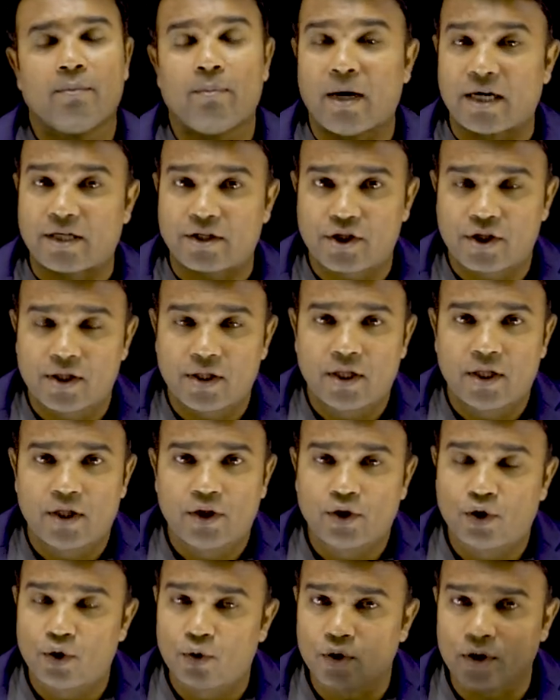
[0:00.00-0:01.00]
But
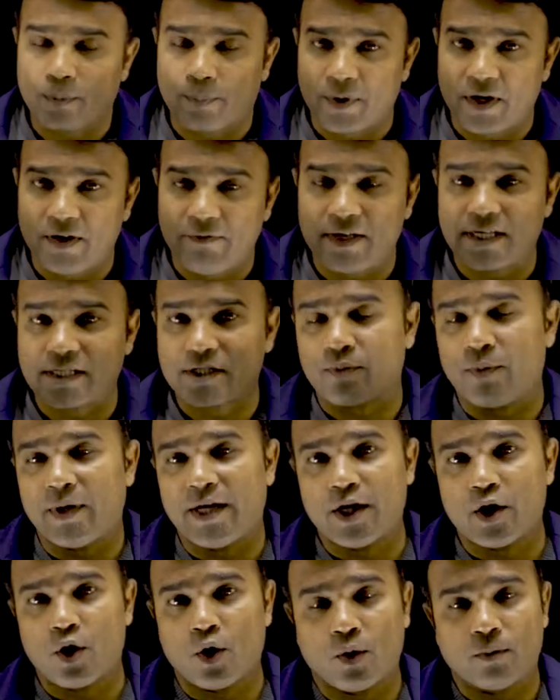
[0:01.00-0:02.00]
through the previous
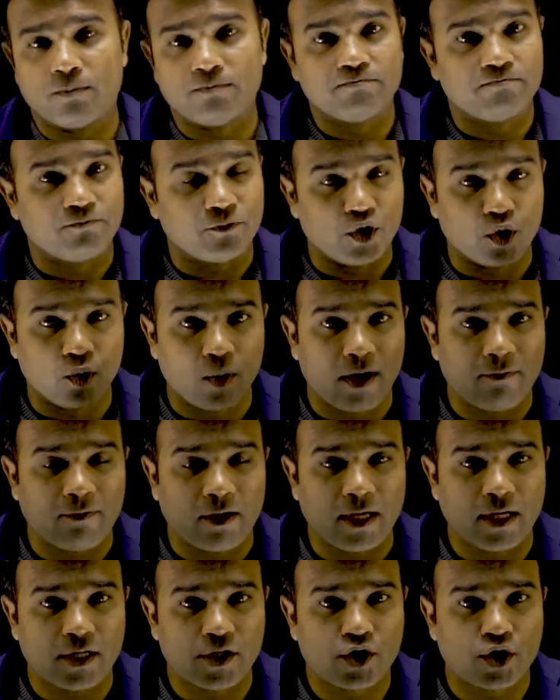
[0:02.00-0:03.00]
video, you have
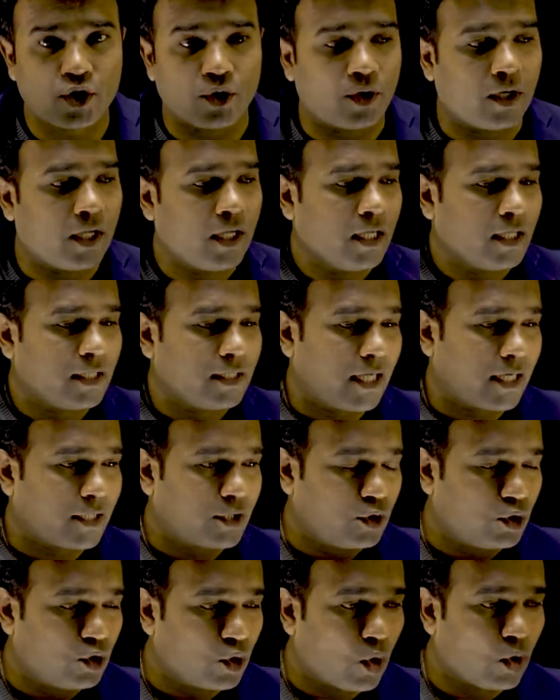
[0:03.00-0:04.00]
understood
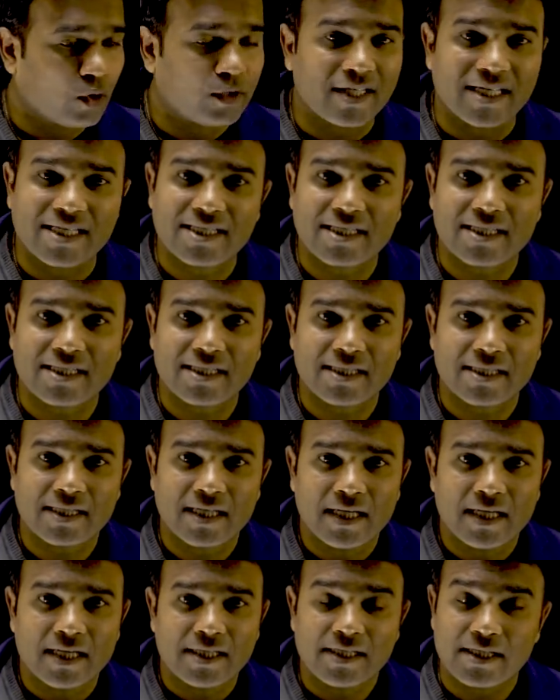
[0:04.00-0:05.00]
that though this
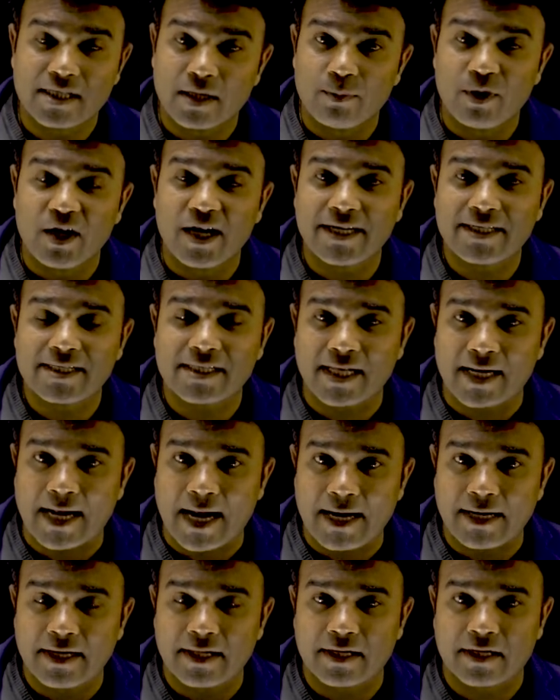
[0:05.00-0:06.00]
simulates an
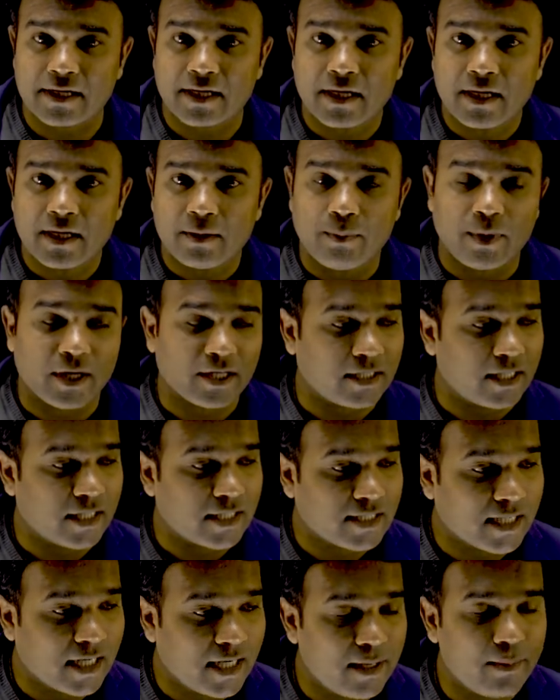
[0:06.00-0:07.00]
adder, but there
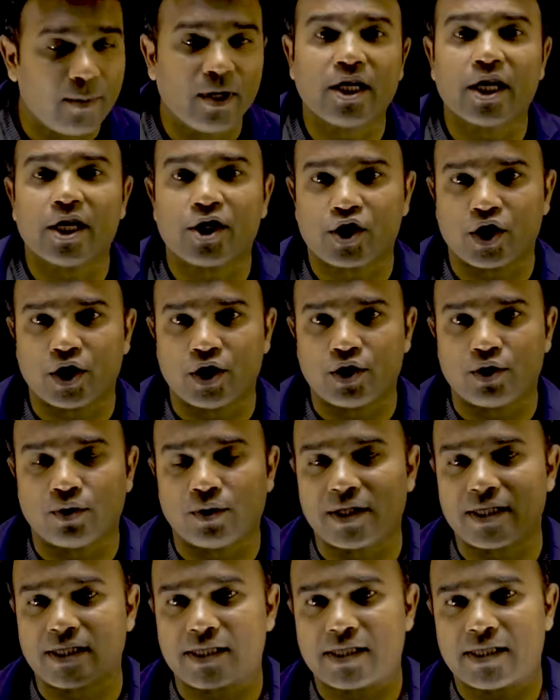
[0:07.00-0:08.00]
is a limitation to
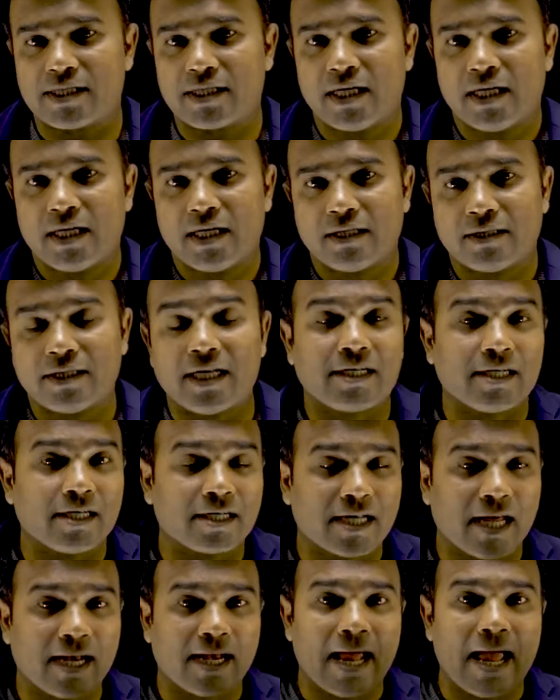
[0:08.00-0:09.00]
this, that
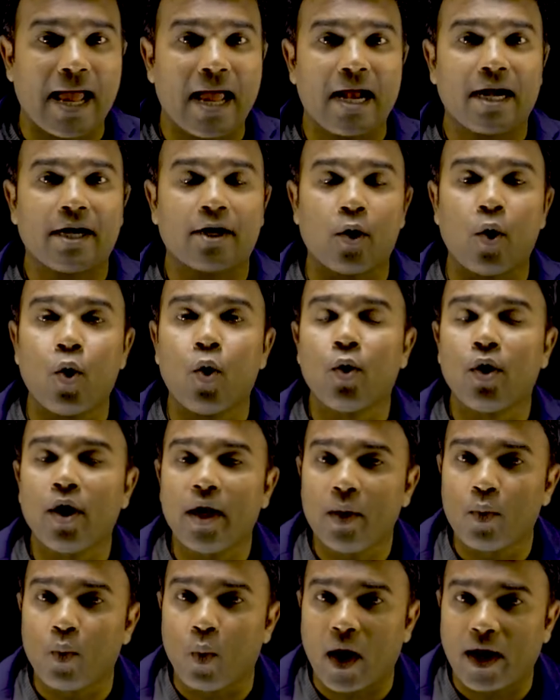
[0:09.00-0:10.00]
it can add
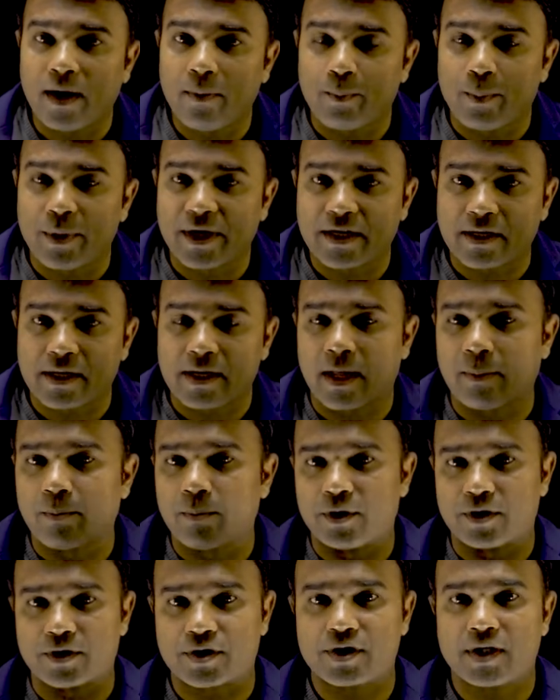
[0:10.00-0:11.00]
only one bit
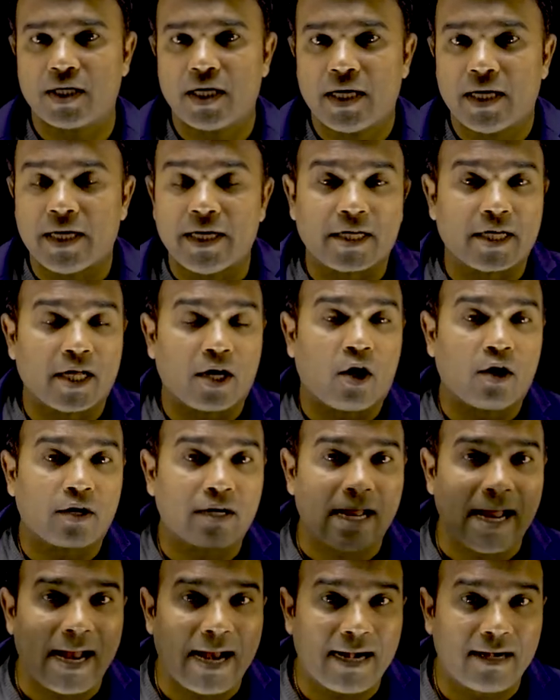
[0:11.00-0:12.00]
numbers. It
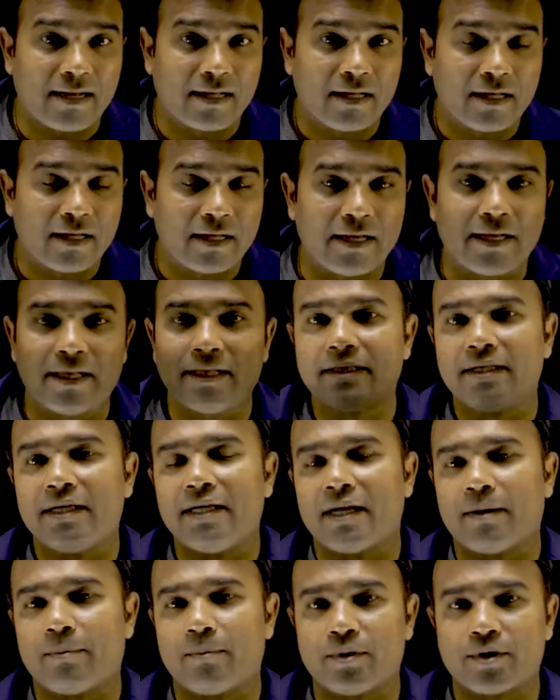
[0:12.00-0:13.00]
cannot add lengthy
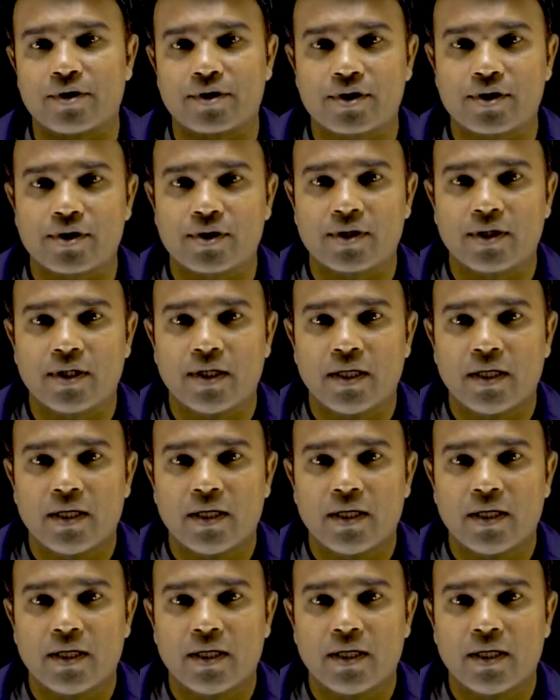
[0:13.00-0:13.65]
numbers.